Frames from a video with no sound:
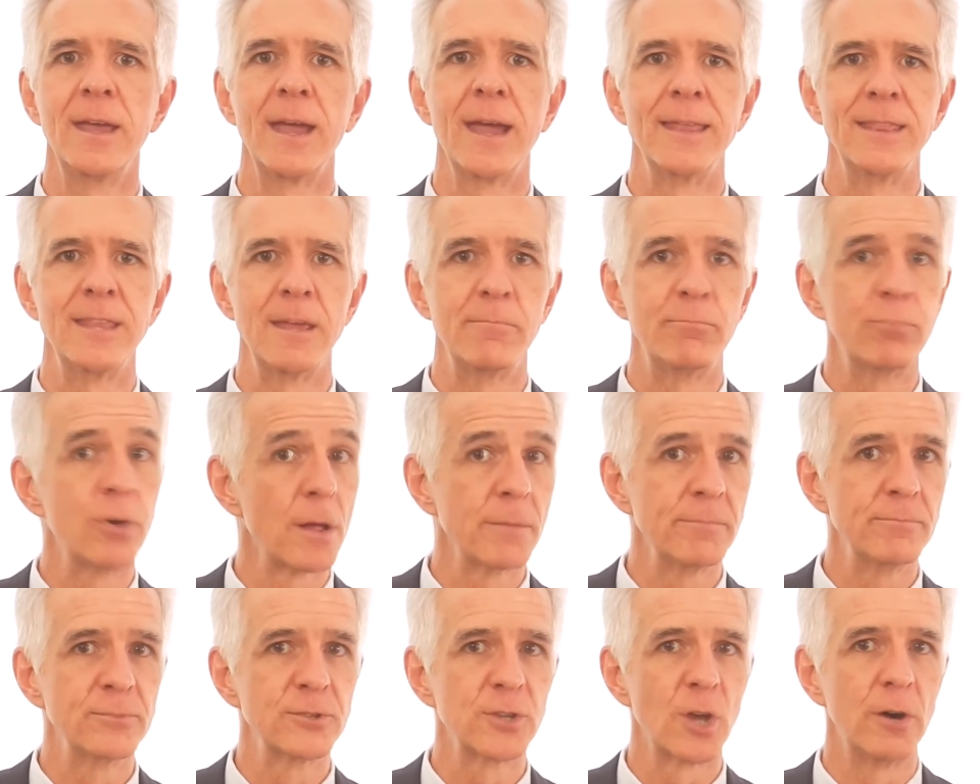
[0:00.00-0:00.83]
and their
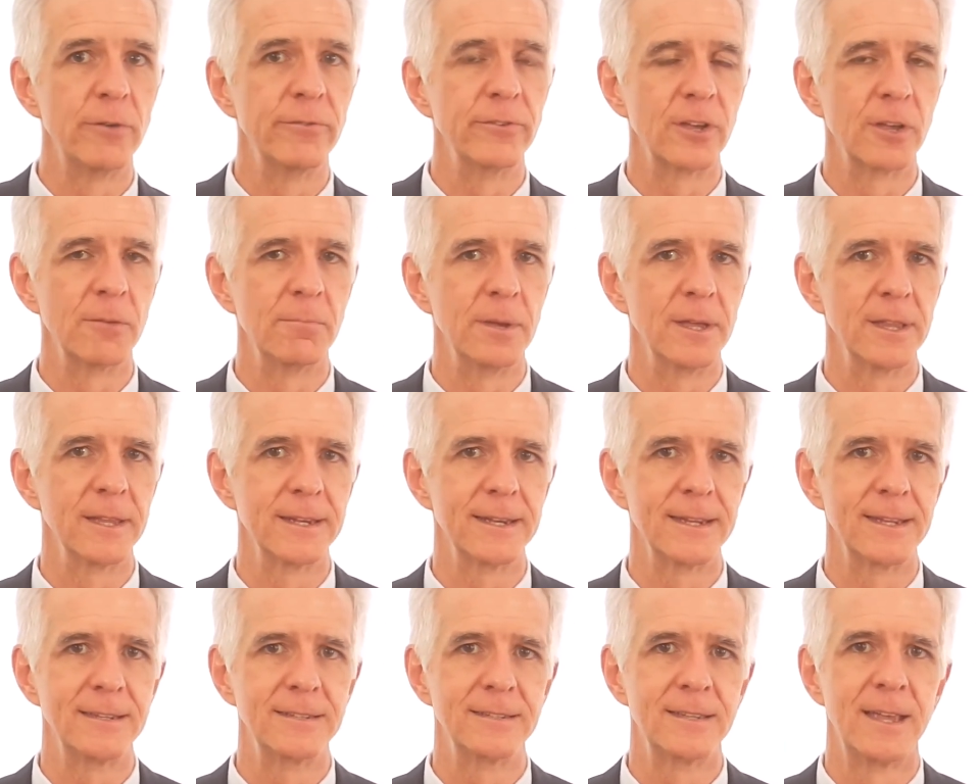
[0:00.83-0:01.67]
problem solving
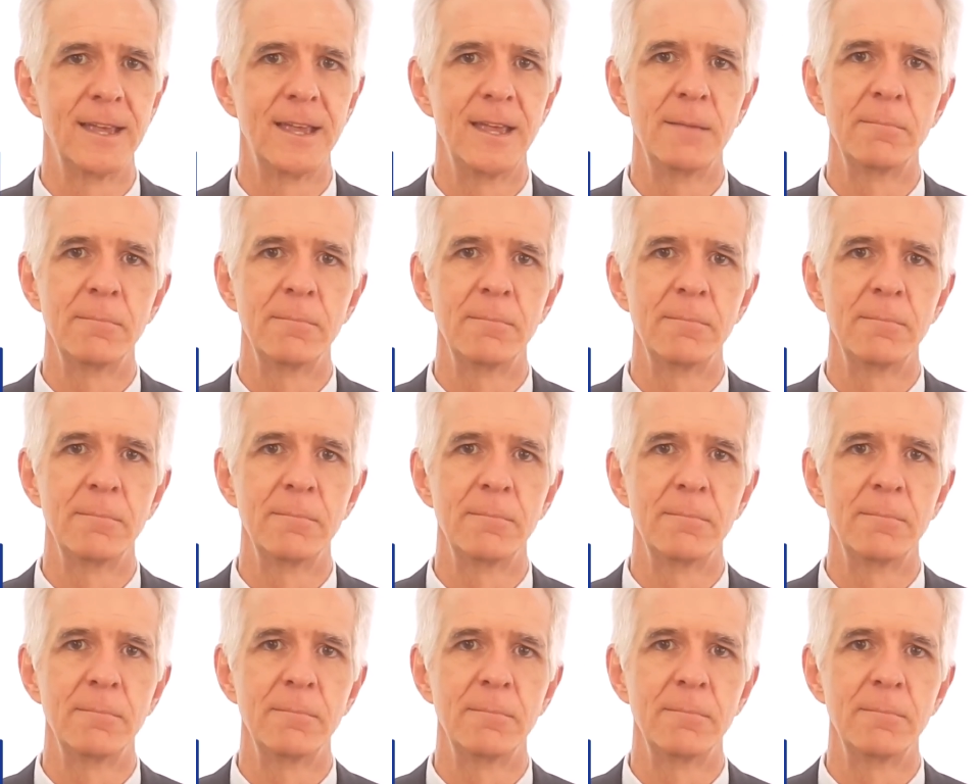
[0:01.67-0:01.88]
abilities.